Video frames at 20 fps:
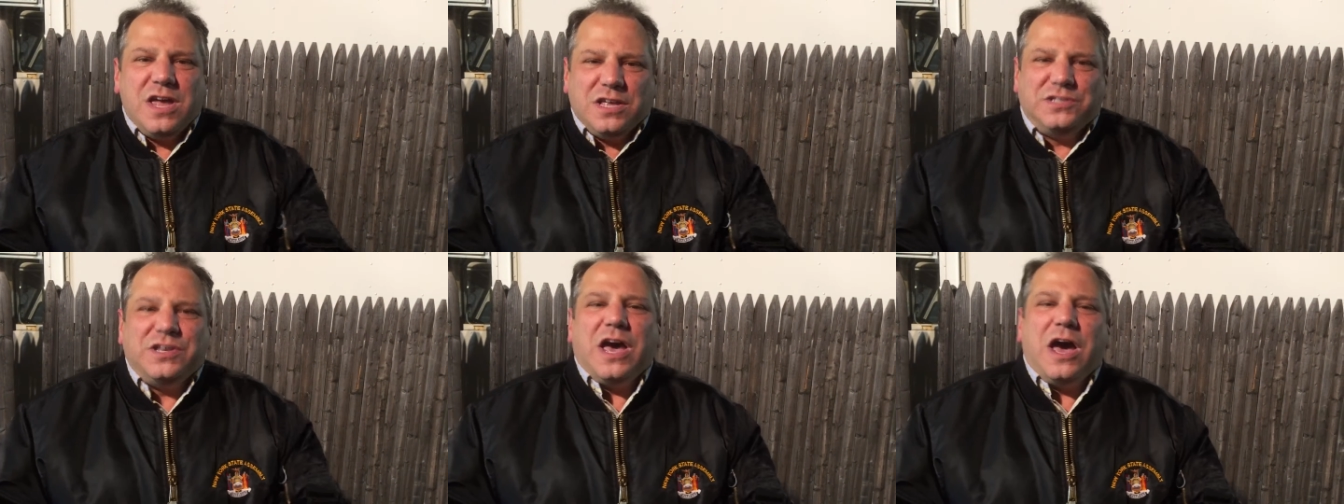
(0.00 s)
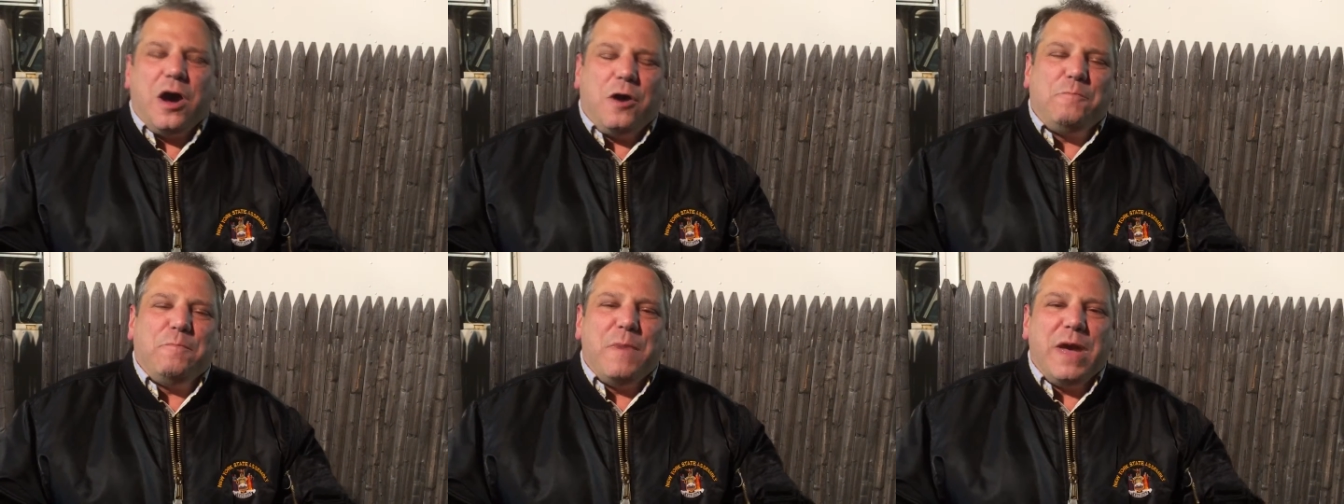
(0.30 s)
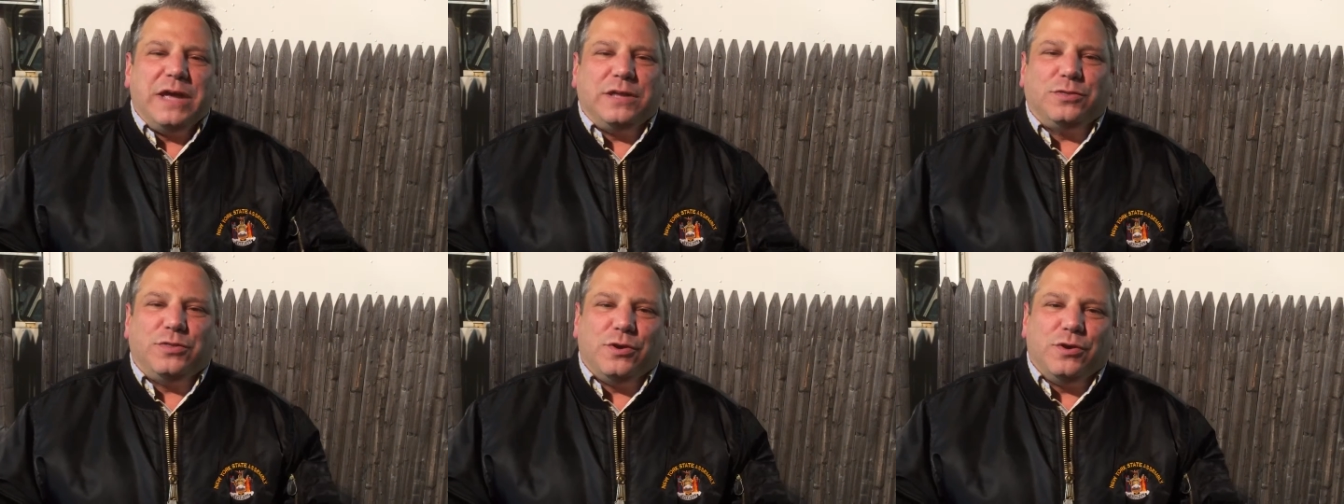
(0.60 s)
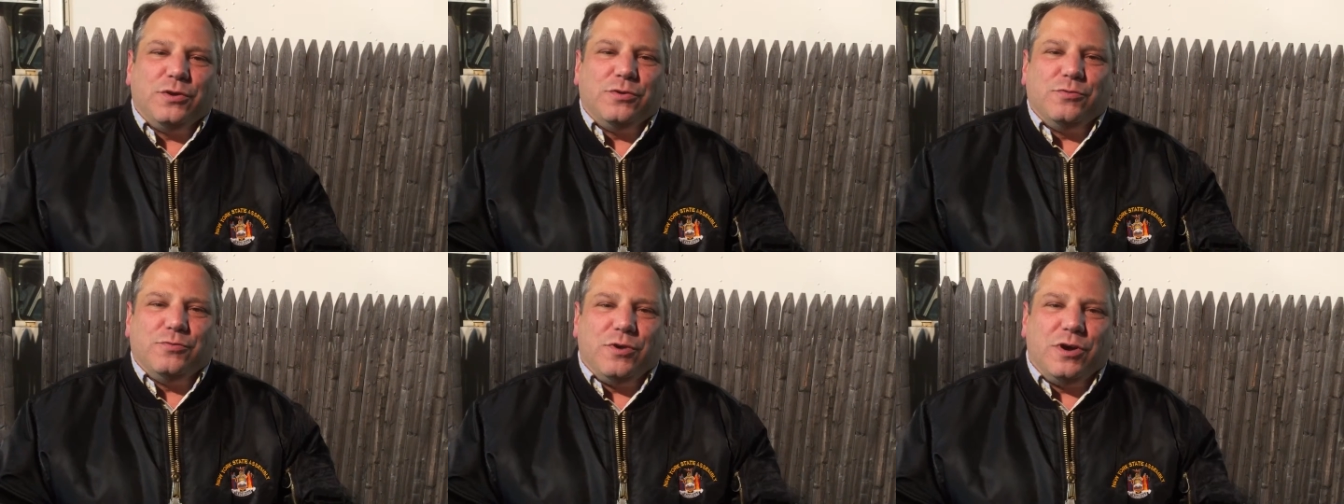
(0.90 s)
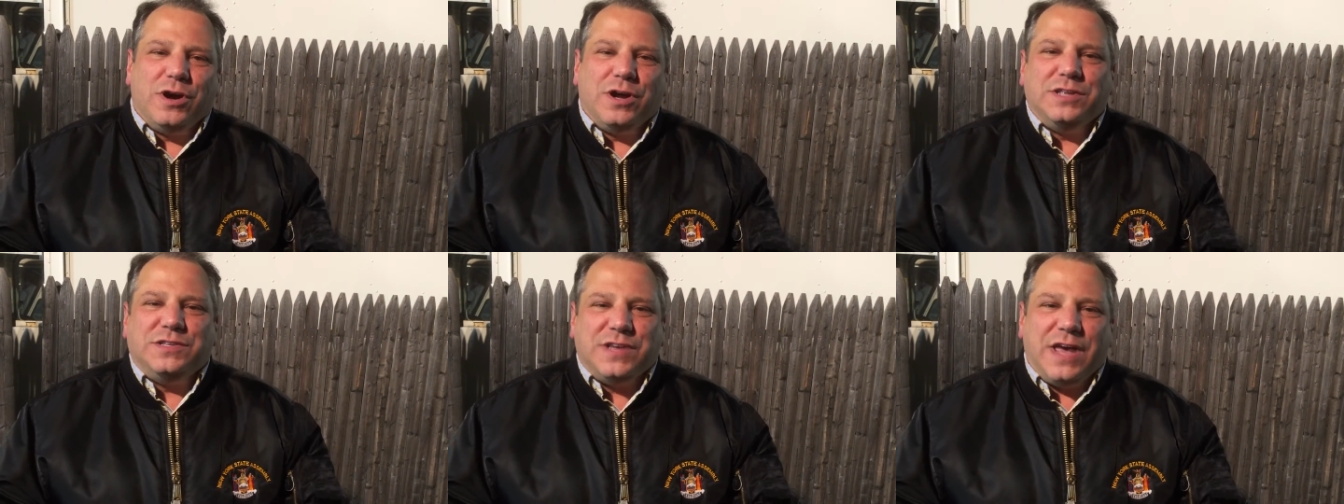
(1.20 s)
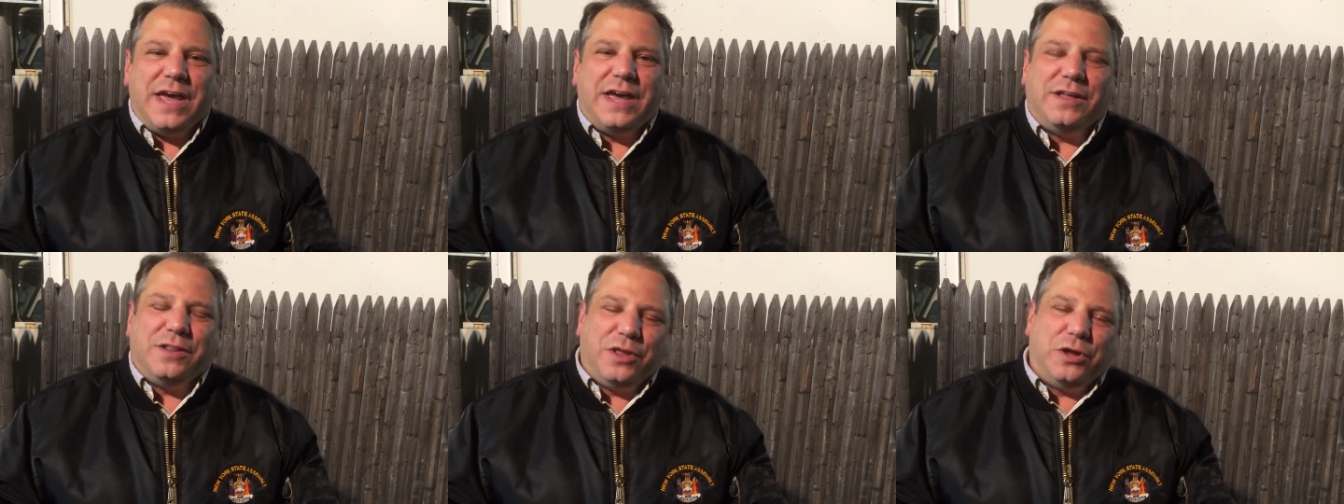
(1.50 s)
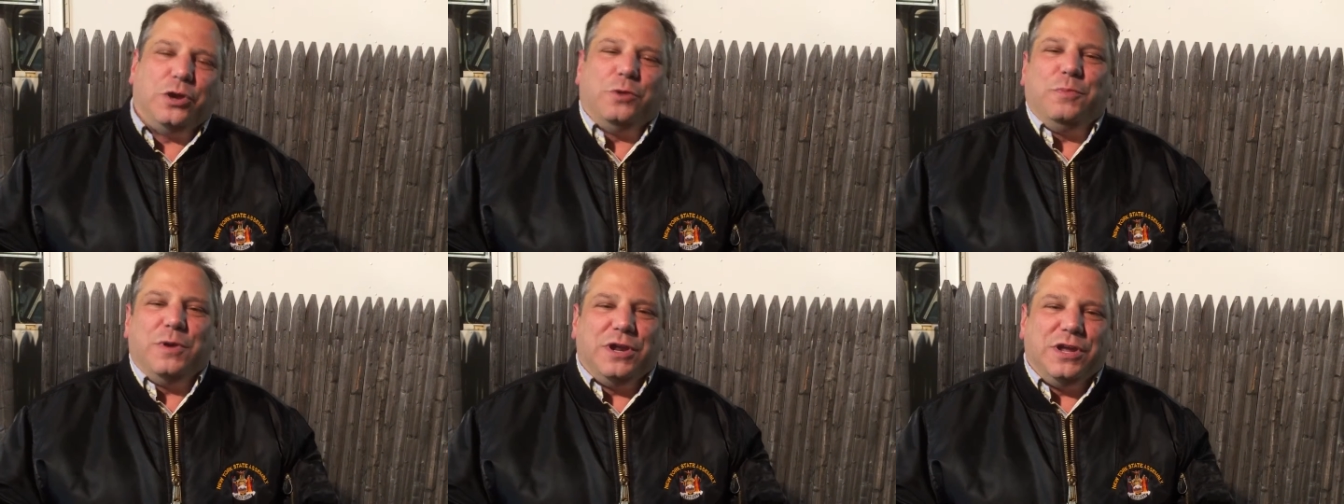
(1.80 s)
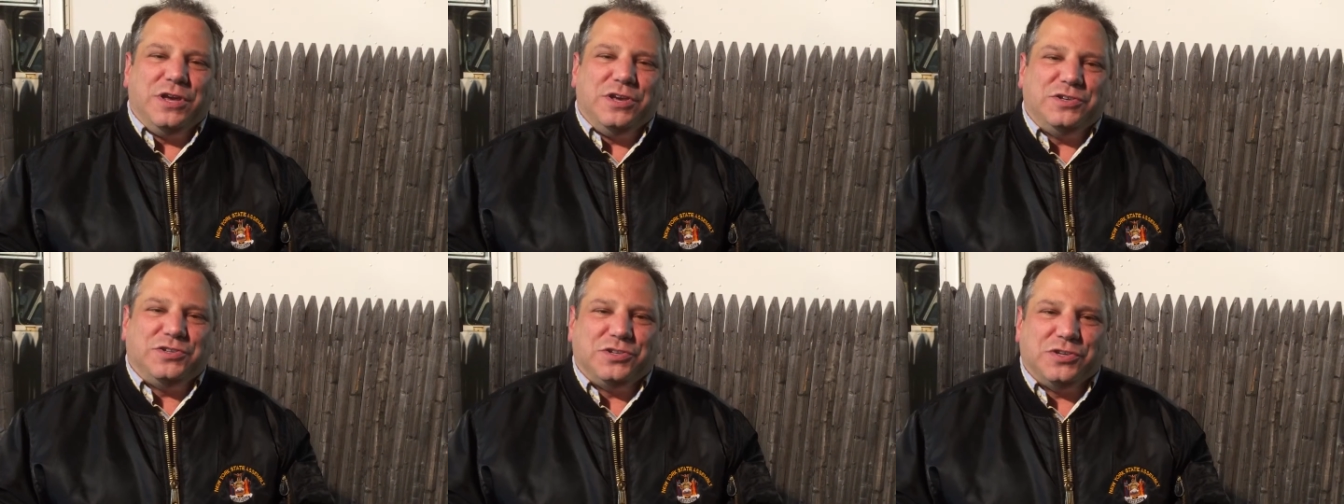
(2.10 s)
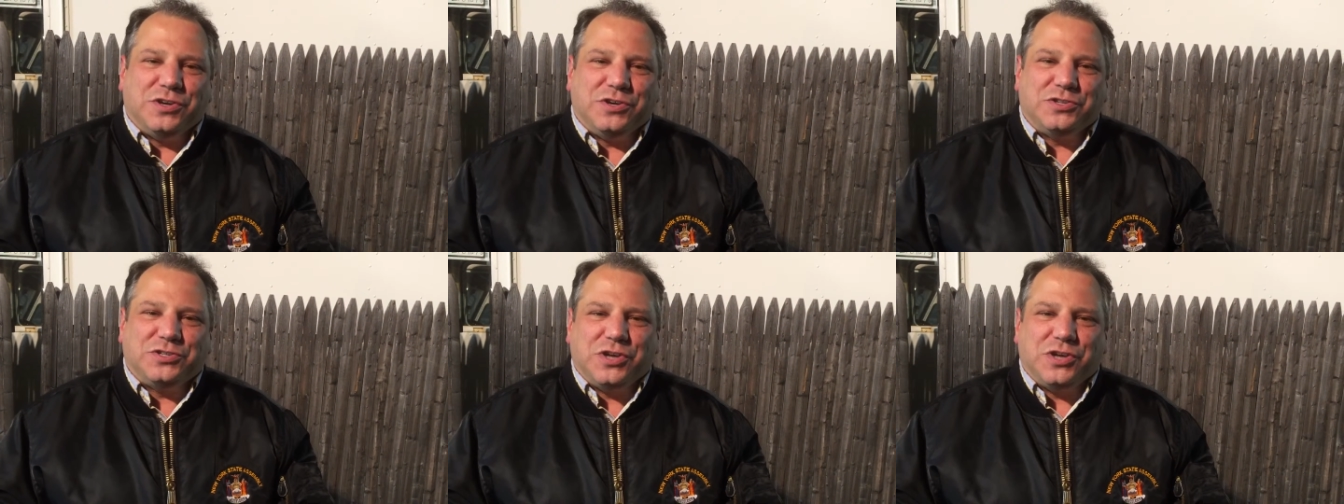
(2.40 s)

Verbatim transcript: to help make their uh, day a little bit easier.